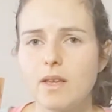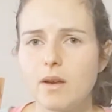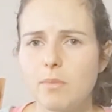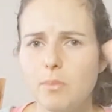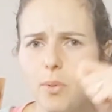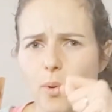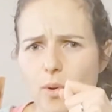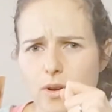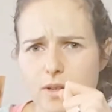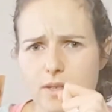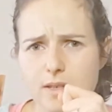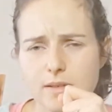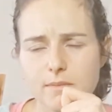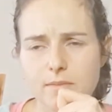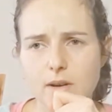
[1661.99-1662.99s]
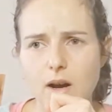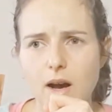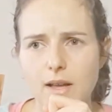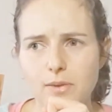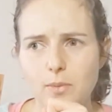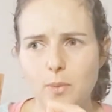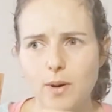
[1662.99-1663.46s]
pour some
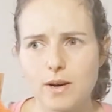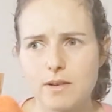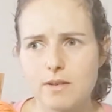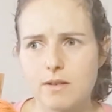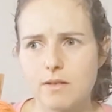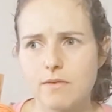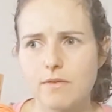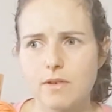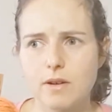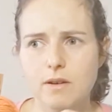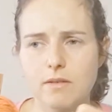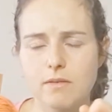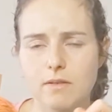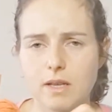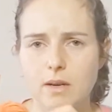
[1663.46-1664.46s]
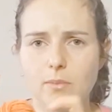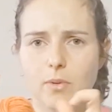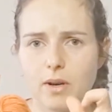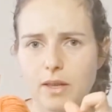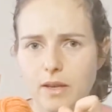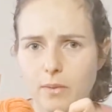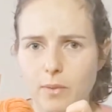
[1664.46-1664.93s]
hot water, for like
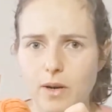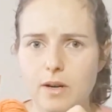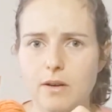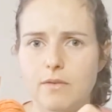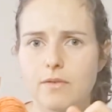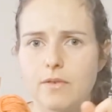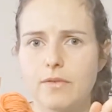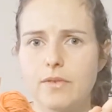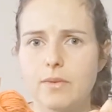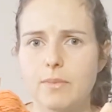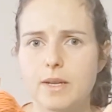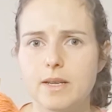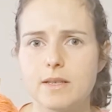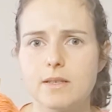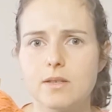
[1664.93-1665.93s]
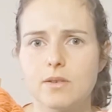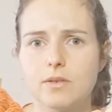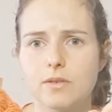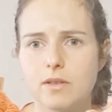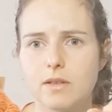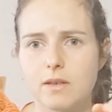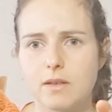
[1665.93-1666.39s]
boiling water, for a few minutes
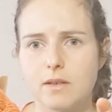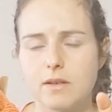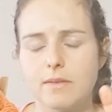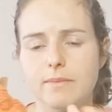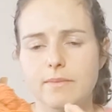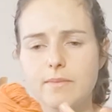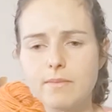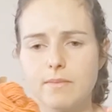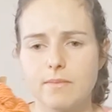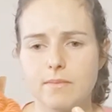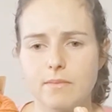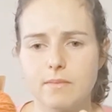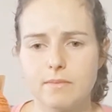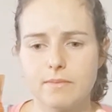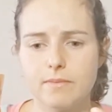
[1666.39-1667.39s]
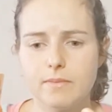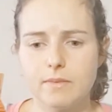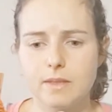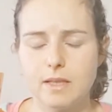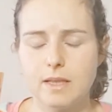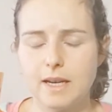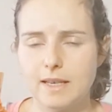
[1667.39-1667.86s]
on the
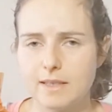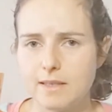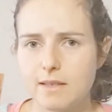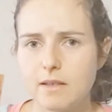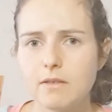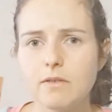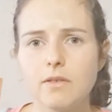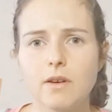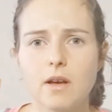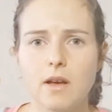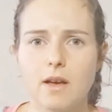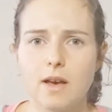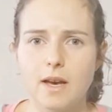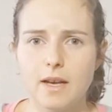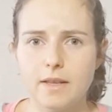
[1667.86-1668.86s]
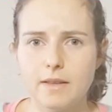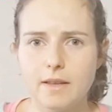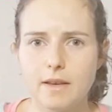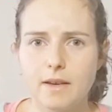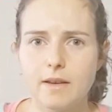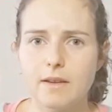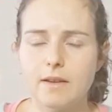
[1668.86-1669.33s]
dye stuff, and
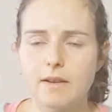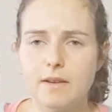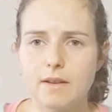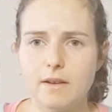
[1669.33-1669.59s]
then